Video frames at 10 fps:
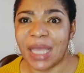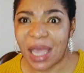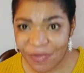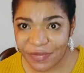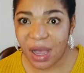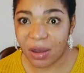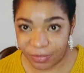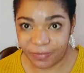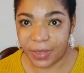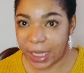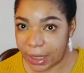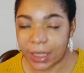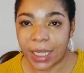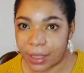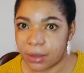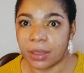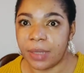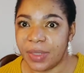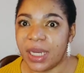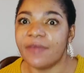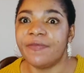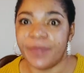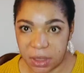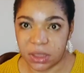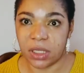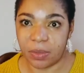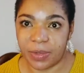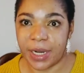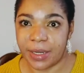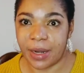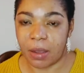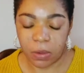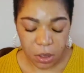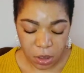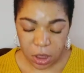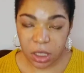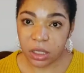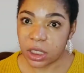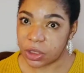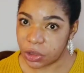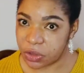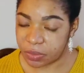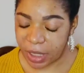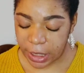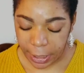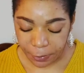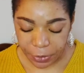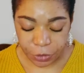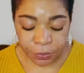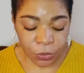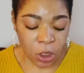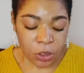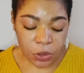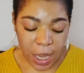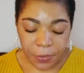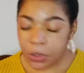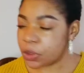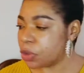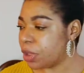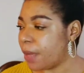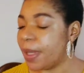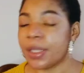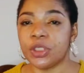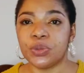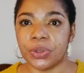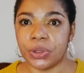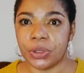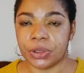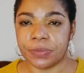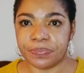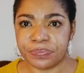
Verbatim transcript: f off like like i mean like fucked up right now okay excuse my language so i want to talk to you about this product